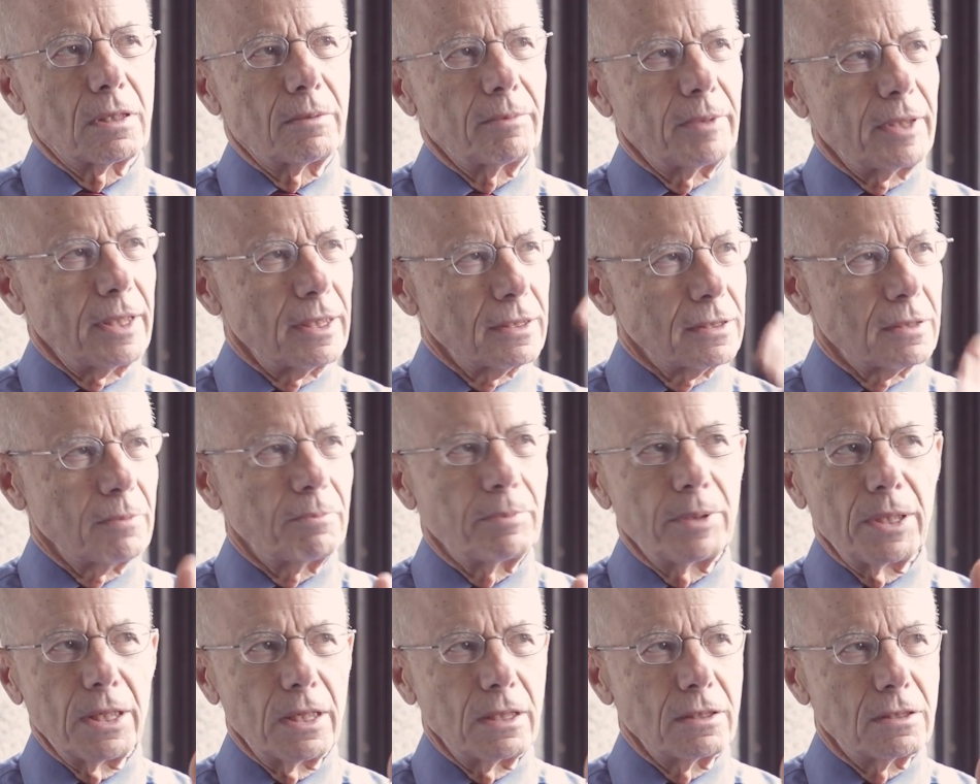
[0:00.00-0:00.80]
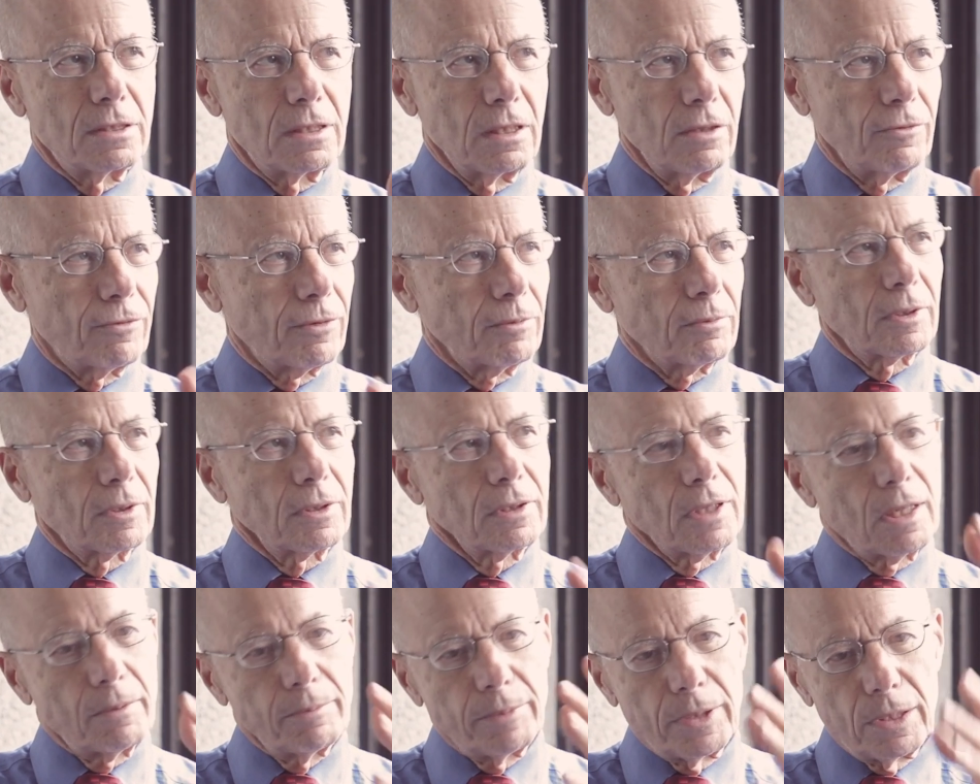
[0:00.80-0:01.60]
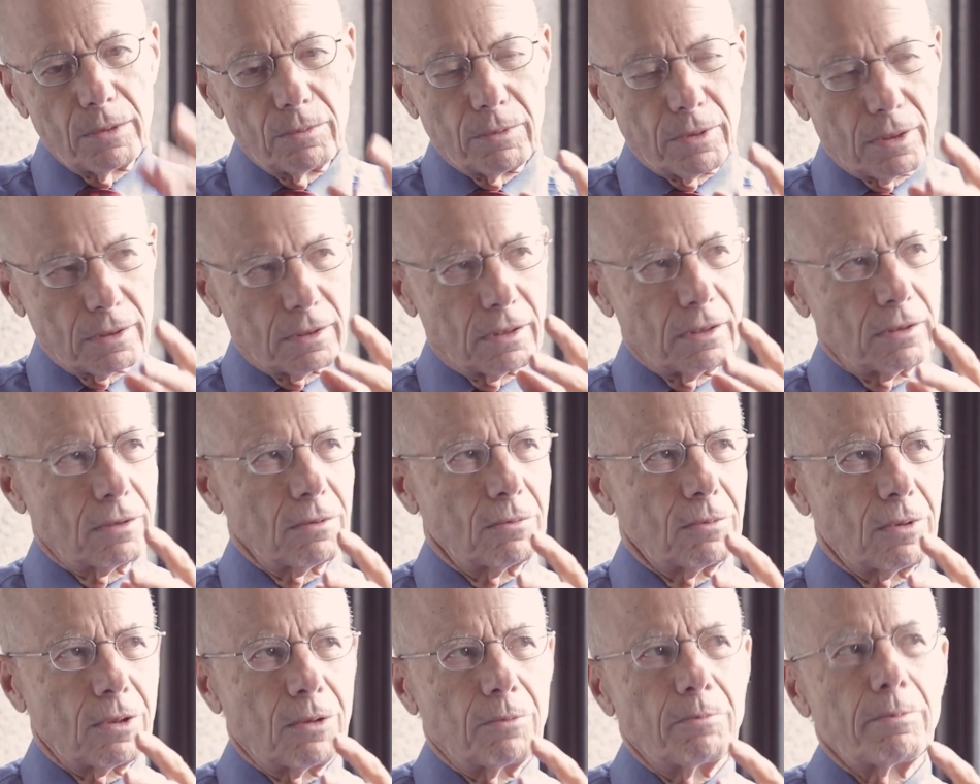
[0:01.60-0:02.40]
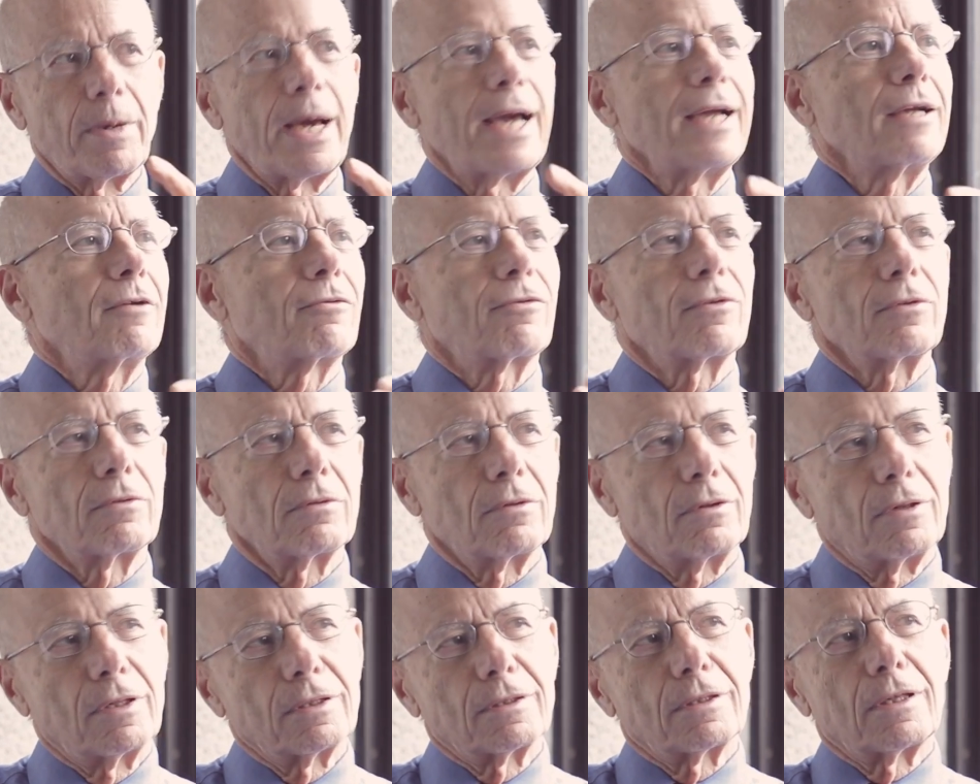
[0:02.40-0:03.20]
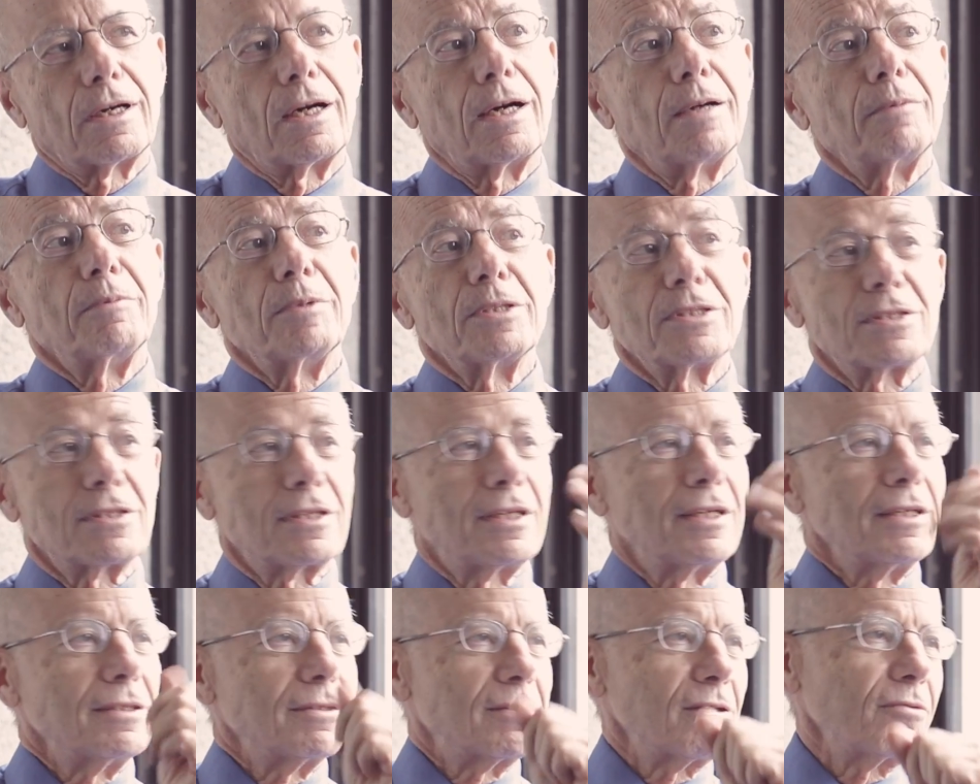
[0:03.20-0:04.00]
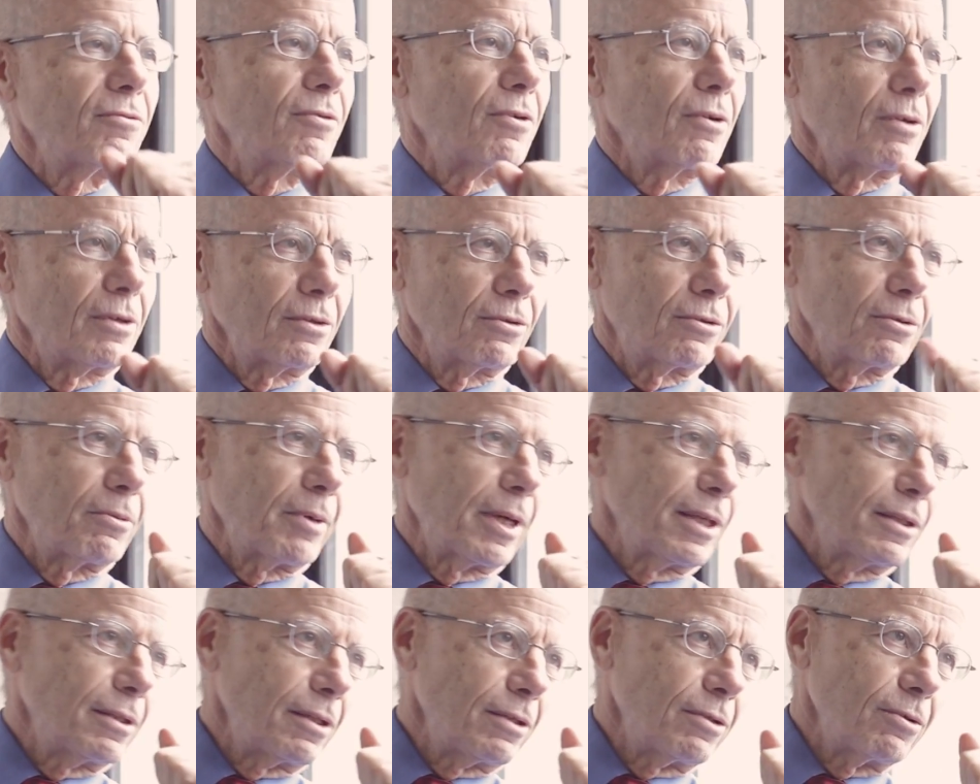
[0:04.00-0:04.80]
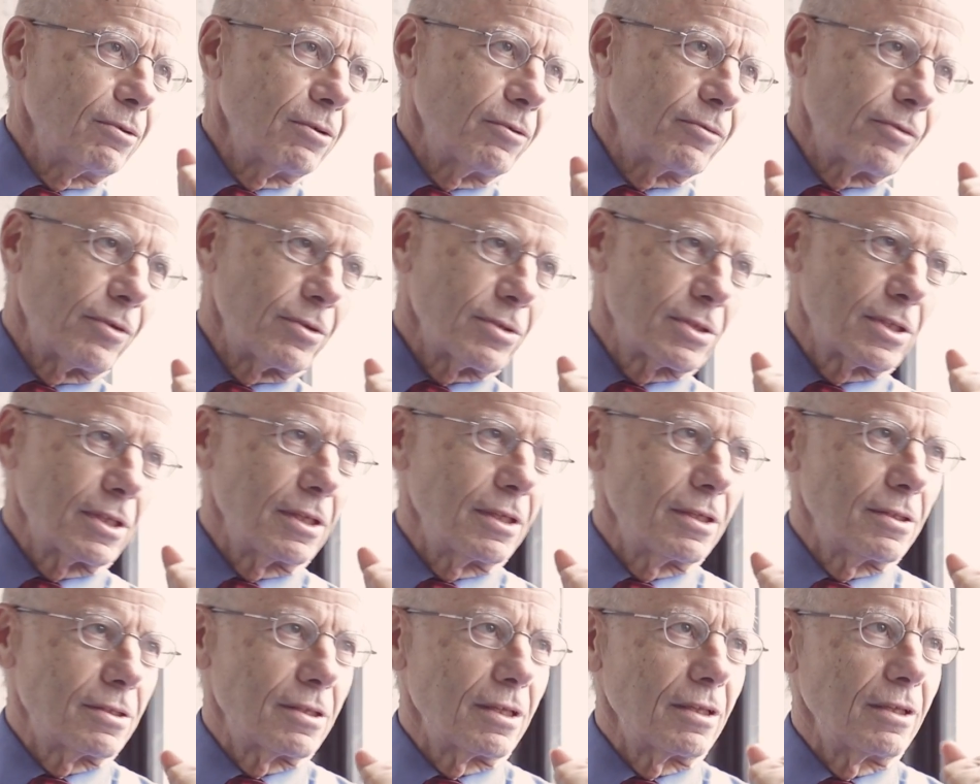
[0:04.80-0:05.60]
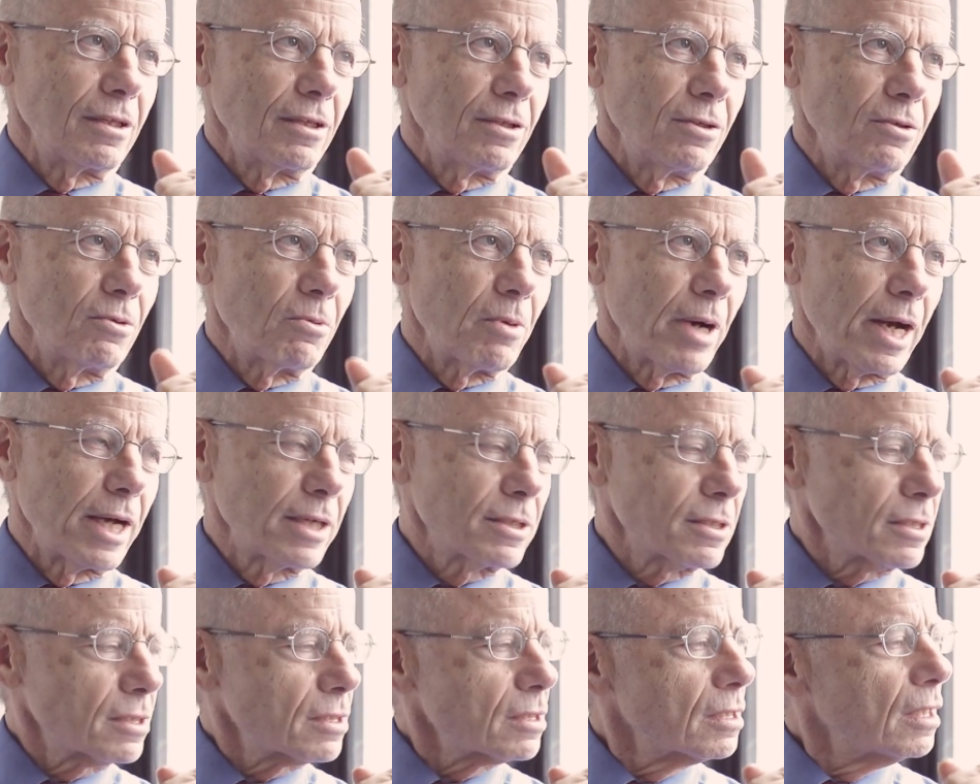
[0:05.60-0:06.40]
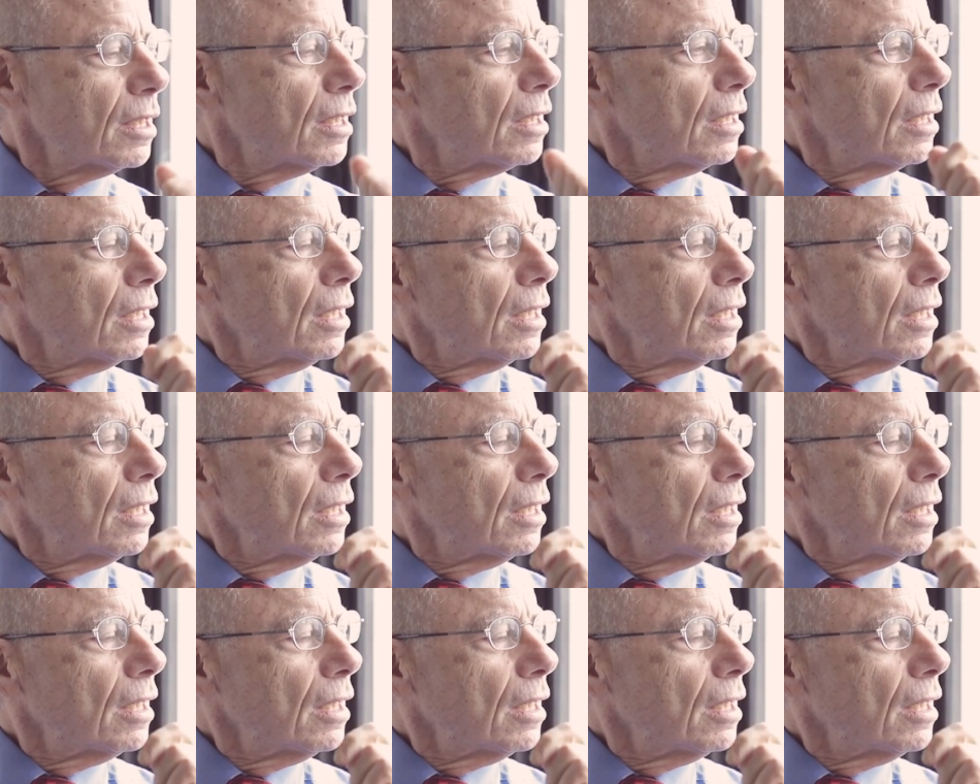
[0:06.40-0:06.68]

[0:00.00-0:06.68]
I mean, he has a PhD Columbia, he worked at the World Bank for a long time, his kids have gone to elite universities in the US.